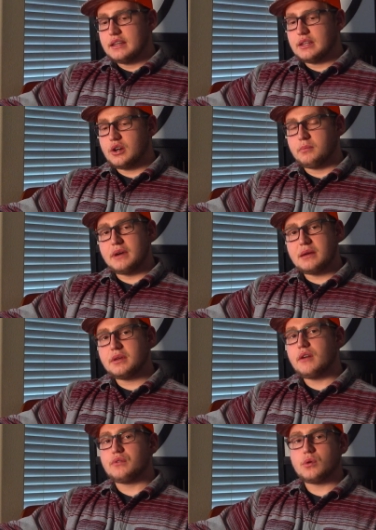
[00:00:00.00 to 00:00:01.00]

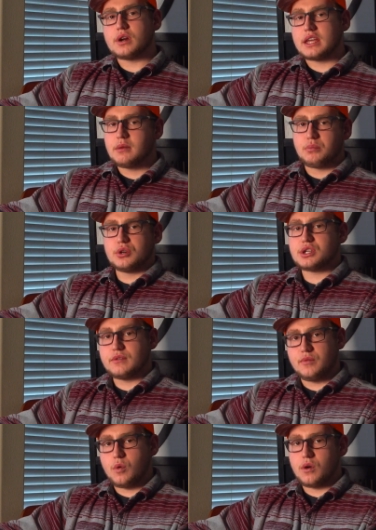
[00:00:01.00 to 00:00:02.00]
maybe if you were to keep
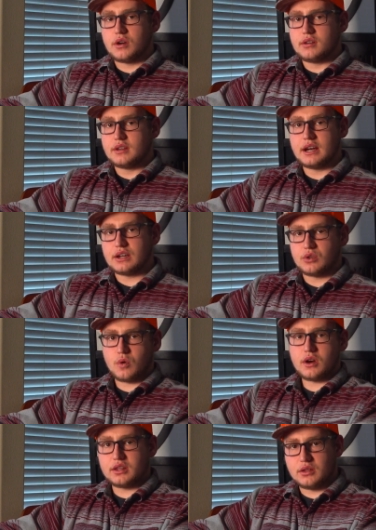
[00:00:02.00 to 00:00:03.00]
pushing forward and
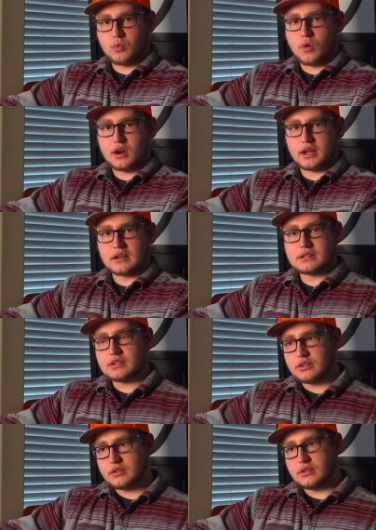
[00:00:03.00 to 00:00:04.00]
ignoring the
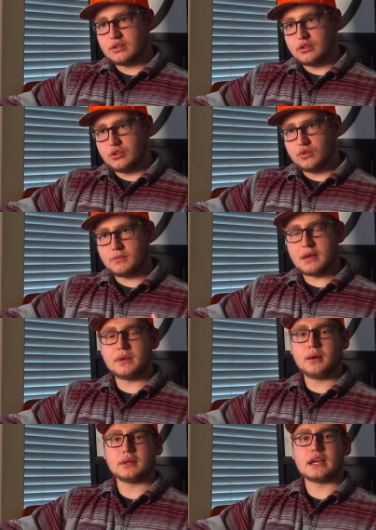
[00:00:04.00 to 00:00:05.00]
warnings, you may
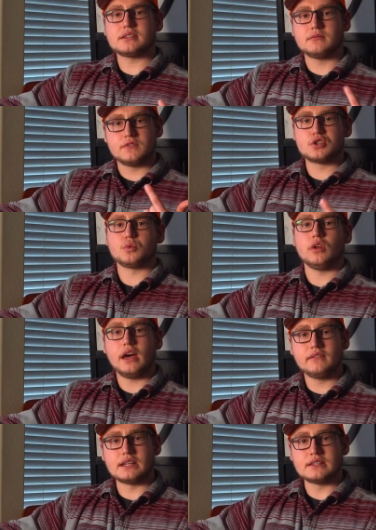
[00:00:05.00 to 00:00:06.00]
be able to get some visual
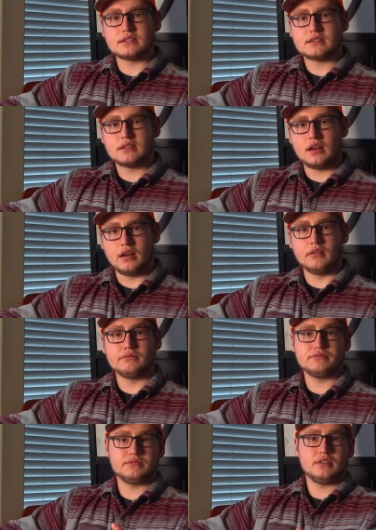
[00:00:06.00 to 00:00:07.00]
evidence
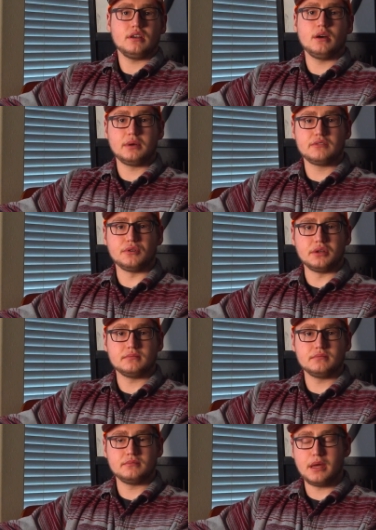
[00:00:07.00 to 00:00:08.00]
of a Bigfoot.
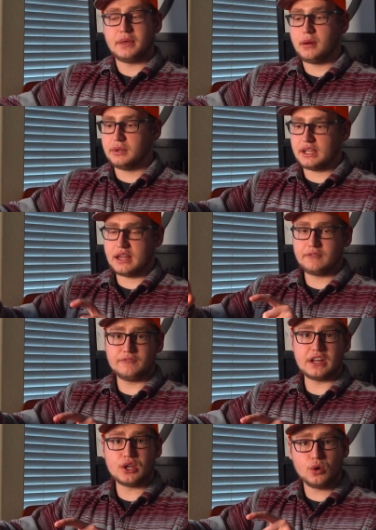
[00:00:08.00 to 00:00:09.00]
may be able to get
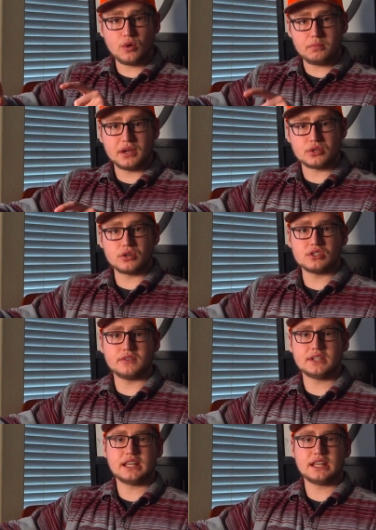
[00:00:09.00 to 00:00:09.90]
video or pictures of a